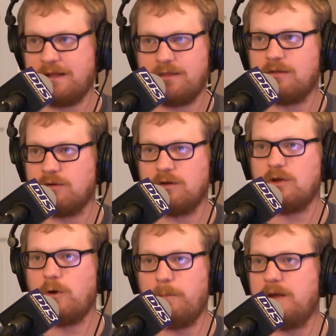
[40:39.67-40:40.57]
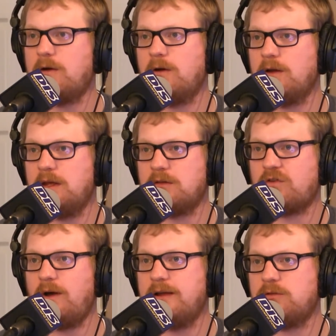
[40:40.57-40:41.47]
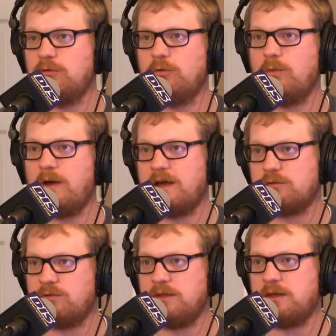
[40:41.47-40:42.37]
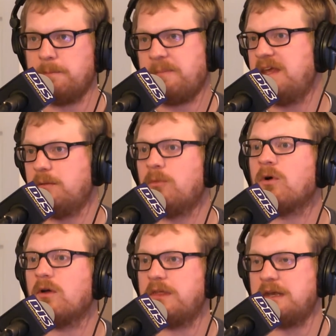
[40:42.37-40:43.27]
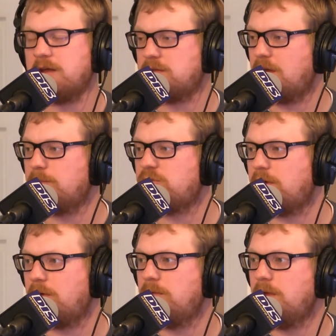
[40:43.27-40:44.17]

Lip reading: I think they're going to go bigger and try to actually compete more on the nighttime show